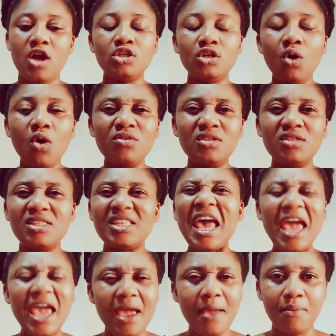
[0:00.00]
God is
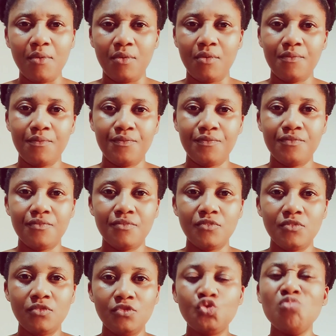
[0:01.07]
able
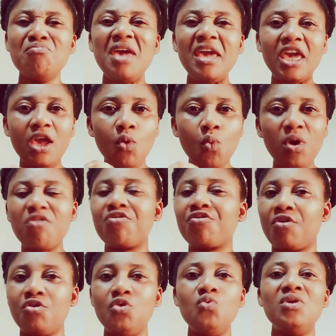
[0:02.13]
to make a way
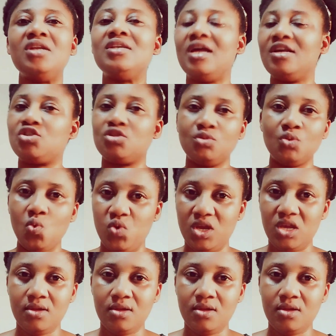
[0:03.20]
for you when there is no way.